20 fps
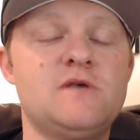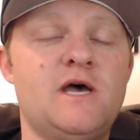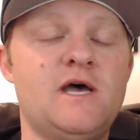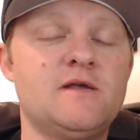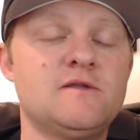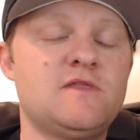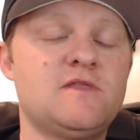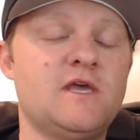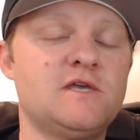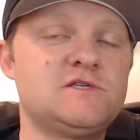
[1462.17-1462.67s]

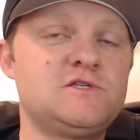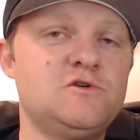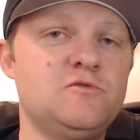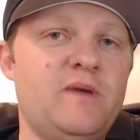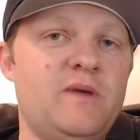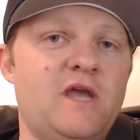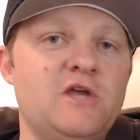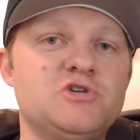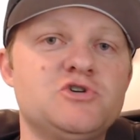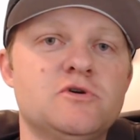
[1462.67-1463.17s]
Uh, thanks to
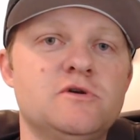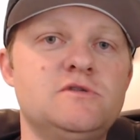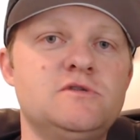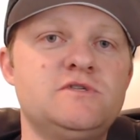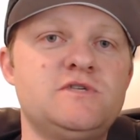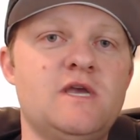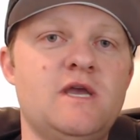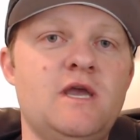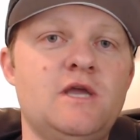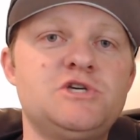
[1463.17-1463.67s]

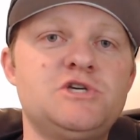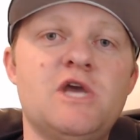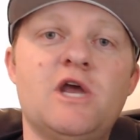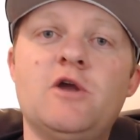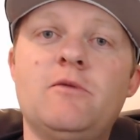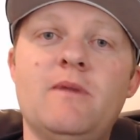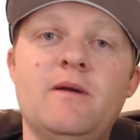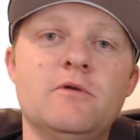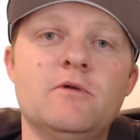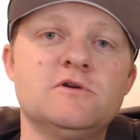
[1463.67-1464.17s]
patrons and
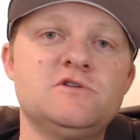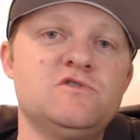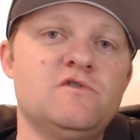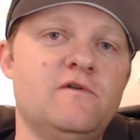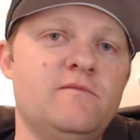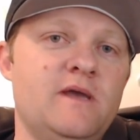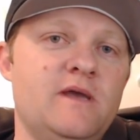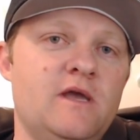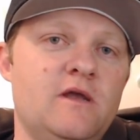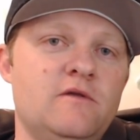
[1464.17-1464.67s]
channel members who
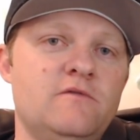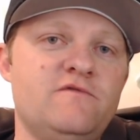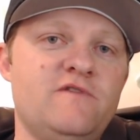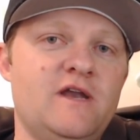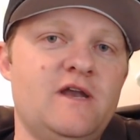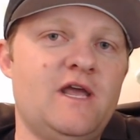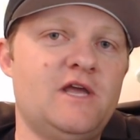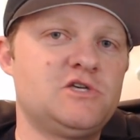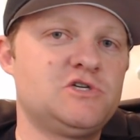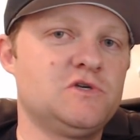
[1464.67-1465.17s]
have been
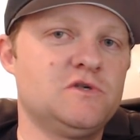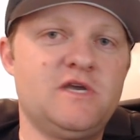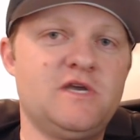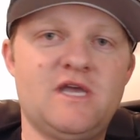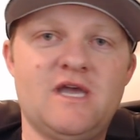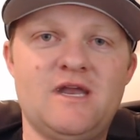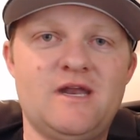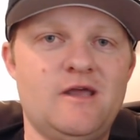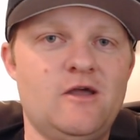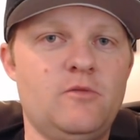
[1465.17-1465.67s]
financially
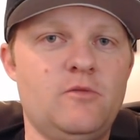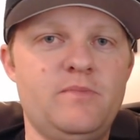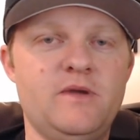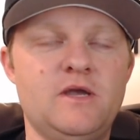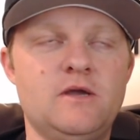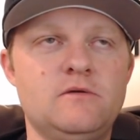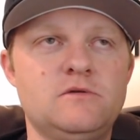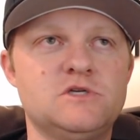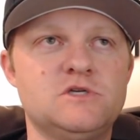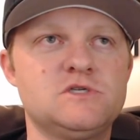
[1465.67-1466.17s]
kind of
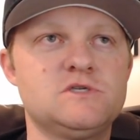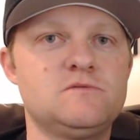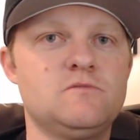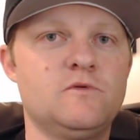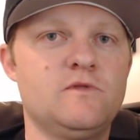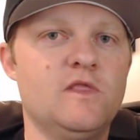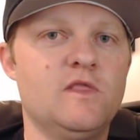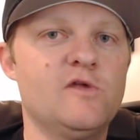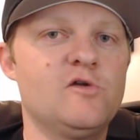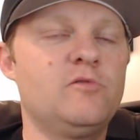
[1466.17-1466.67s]
helping just
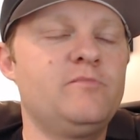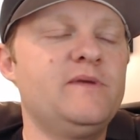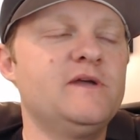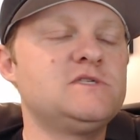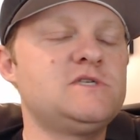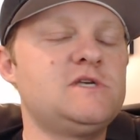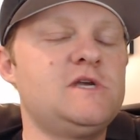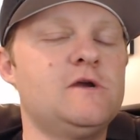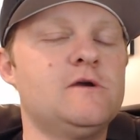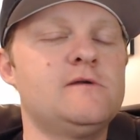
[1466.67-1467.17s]
with little
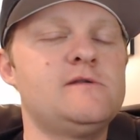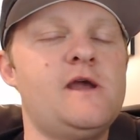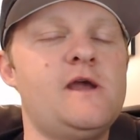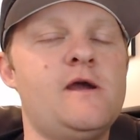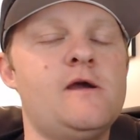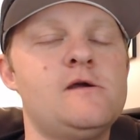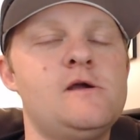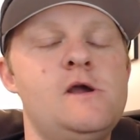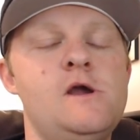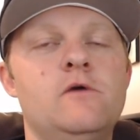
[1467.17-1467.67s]
bits here and
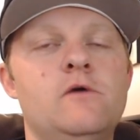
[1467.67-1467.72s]
there.